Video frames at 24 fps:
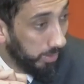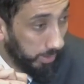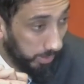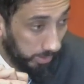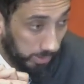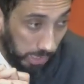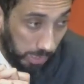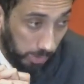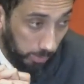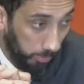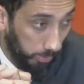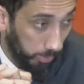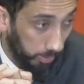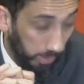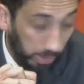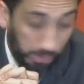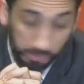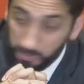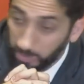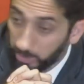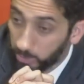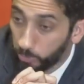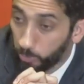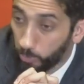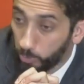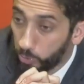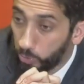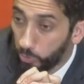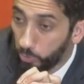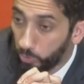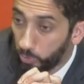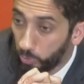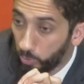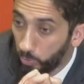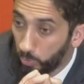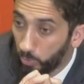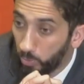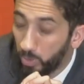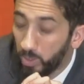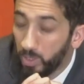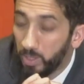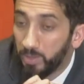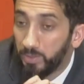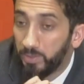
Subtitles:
is that what, that's what you do,